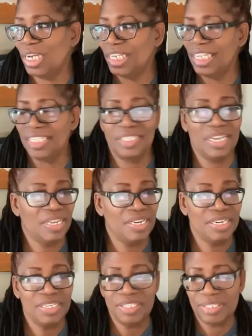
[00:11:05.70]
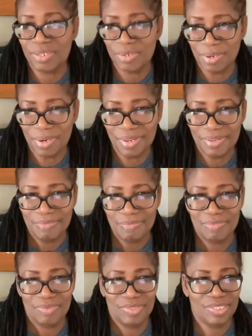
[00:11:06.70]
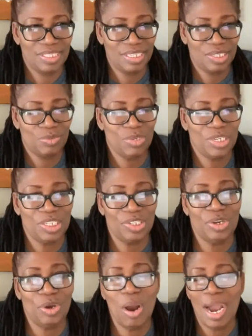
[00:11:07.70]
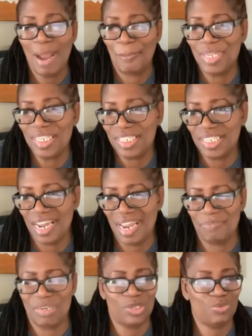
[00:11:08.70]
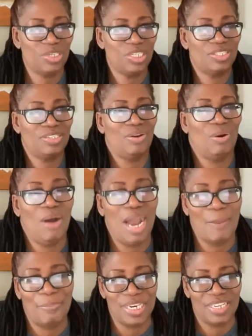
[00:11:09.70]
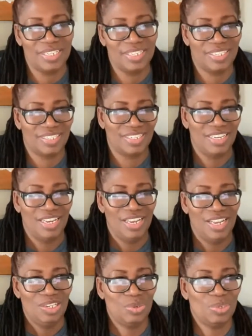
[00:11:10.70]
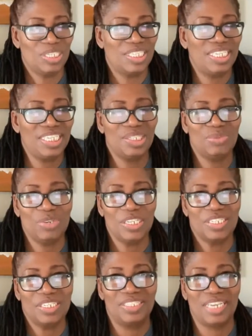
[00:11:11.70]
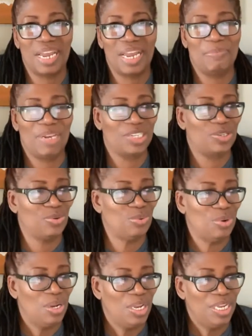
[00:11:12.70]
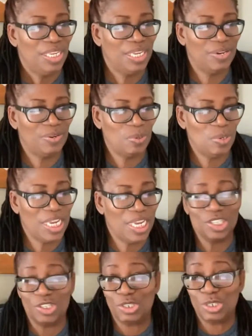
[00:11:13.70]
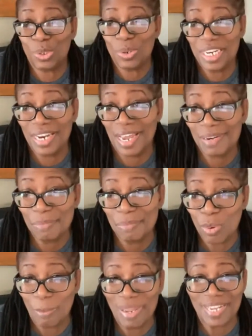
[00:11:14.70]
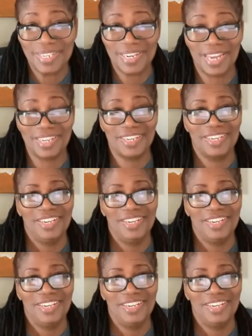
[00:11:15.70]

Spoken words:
what they're selling in the store. This was your happy time. This was your happiness. So this was the time that you enjoy that moment, it